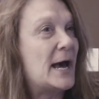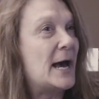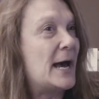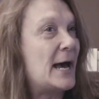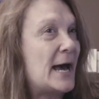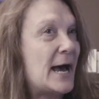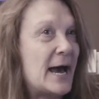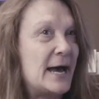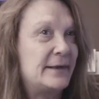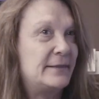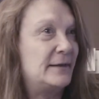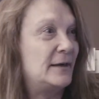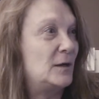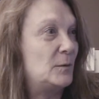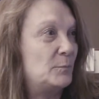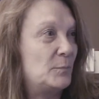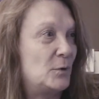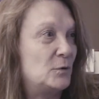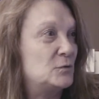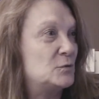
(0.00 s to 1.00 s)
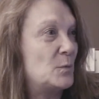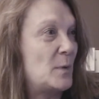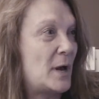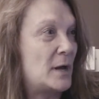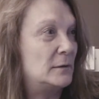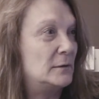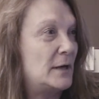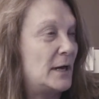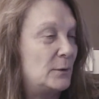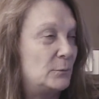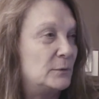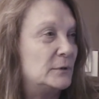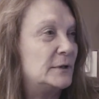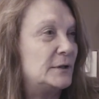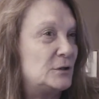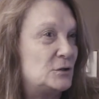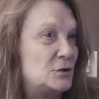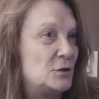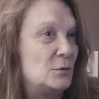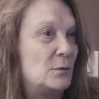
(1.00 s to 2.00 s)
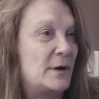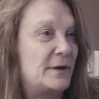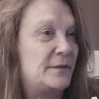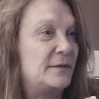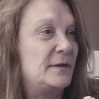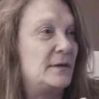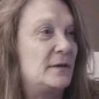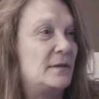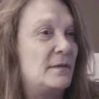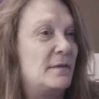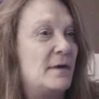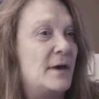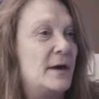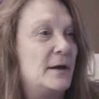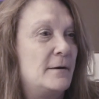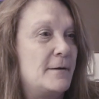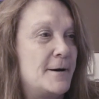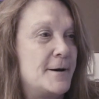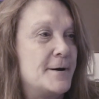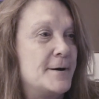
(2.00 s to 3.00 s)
I think it bodes well. I really do. I think that